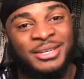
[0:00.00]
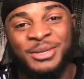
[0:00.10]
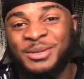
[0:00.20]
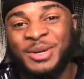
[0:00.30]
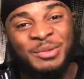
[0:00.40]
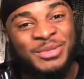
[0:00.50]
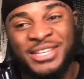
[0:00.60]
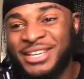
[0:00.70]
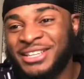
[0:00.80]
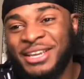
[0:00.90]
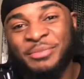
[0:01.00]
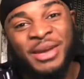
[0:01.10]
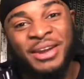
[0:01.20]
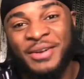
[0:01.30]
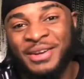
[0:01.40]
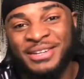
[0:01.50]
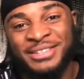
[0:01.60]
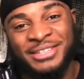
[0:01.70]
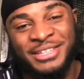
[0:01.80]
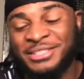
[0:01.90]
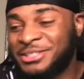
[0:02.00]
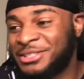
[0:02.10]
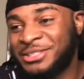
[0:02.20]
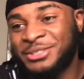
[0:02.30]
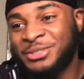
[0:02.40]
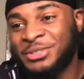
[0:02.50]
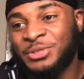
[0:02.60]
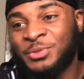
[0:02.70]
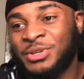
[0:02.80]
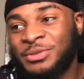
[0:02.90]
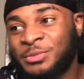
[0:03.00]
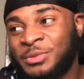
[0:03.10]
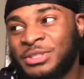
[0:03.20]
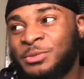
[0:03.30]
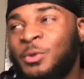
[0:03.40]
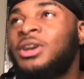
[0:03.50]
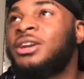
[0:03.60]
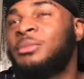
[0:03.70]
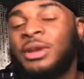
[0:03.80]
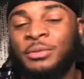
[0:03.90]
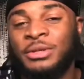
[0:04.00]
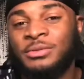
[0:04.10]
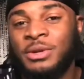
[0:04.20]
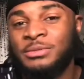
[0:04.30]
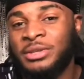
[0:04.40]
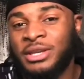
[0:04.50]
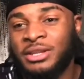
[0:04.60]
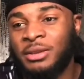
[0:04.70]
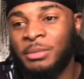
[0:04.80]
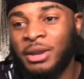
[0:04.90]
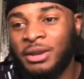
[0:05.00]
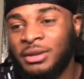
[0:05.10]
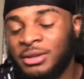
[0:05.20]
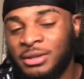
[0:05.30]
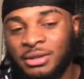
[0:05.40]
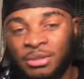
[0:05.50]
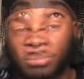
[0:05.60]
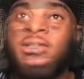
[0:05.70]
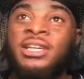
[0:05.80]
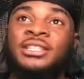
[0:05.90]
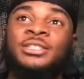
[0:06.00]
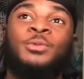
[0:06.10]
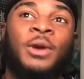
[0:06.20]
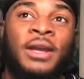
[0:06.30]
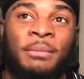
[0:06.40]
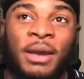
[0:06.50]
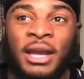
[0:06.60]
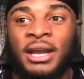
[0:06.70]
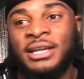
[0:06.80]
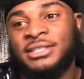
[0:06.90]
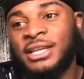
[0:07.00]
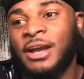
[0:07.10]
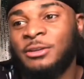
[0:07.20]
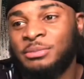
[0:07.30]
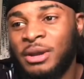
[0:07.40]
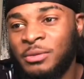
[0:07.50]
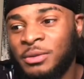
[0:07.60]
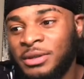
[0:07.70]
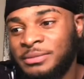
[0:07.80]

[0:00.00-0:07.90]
oh, I'm scared to get married. This is one of the main reasons why I'm scared to get married. We're going to take this way back. I'll say about